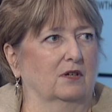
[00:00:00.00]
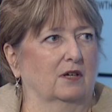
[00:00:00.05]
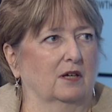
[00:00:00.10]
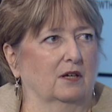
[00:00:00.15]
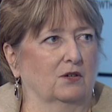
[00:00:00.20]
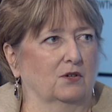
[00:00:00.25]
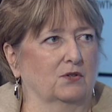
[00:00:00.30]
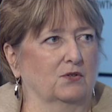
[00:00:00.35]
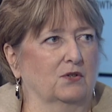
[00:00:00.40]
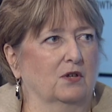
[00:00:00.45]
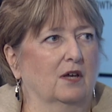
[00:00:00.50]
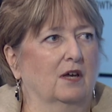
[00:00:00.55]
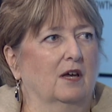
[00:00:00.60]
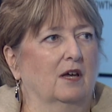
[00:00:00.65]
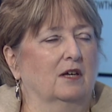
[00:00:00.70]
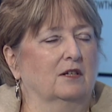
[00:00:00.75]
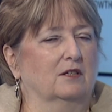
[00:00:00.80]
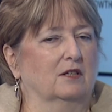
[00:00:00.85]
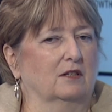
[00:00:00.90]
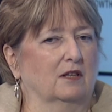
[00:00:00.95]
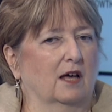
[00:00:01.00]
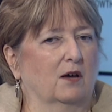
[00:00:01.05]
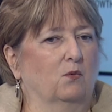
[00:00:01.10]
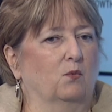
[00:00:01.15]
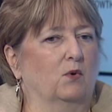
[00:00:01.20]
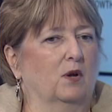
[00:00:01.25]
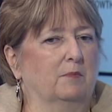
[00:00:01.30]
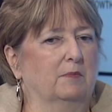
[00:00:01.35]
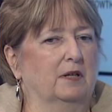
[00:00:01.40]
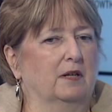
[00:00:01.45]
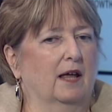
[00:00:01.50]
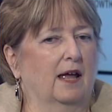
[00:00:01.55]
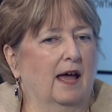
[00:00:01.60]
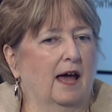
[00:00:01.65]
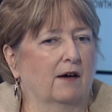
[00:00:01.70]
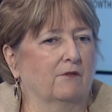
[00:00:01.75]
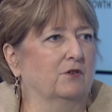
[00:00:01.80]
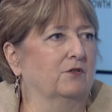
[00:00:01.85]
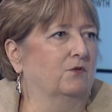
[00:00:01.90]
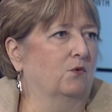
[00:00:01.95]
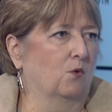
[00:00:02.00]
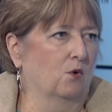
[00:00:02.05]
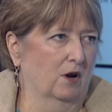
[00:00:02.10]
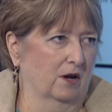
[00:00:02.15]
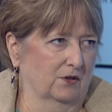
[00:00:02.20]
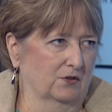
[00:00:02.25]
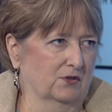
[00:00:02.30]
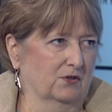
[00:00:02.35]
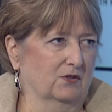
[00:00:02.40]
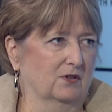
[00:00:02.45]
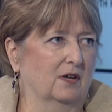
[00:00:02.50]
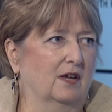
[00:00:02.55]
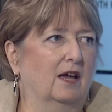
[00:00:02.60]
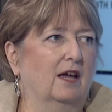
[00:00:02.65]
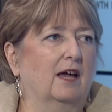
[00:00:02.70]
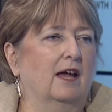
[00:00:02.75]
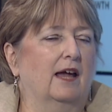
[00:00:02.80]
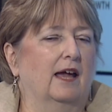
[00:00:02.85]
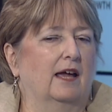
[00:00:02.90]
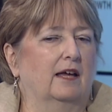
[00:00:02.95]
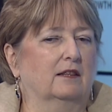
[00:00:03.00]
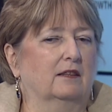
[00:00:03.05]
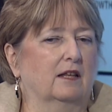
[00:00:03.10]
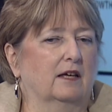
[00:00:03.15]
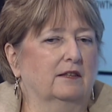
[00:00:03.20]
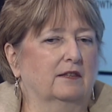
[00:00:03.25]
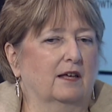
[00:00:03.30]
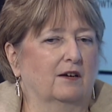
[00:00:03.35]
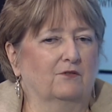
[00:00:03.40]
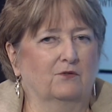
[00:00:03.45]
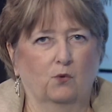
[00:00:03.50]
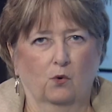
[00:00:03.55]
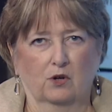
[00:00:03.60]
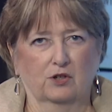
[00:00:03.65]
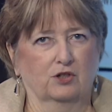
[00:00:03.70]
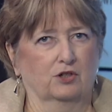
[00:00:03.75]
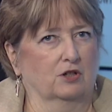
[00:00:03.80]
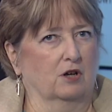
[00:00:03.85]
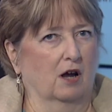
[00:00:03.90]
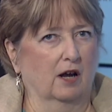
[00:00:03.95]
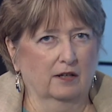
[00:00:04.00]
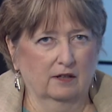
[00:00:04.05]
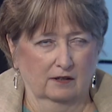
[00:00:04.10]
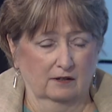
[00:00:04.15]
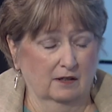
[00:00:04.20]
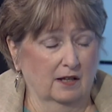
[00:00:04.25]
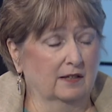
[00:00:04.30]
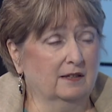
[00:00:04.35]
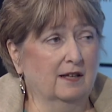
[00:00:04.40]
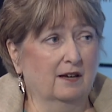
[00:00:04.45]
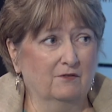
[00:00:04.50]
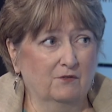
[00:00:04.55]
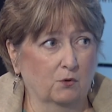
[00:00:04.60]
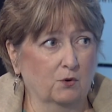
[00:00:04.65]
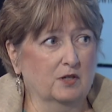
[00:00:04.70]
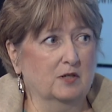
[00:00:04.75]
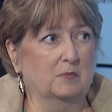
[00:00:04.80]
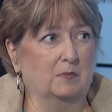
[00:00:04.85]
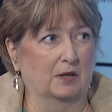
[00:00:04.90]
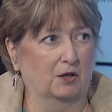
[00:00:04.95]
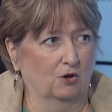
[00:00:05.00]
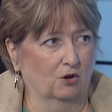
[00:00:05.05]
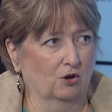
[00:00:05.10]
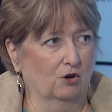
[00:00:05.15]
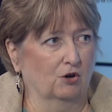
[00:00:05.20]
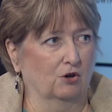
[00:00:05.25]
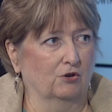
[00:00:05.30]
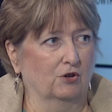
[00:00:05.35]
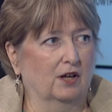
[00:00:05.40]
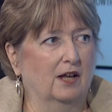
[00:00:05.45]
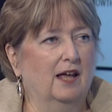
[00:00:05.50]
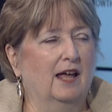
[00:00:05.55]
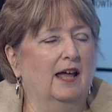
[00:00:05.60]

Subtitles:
is to let women have a voice and let that voice shine and let that voice be heard.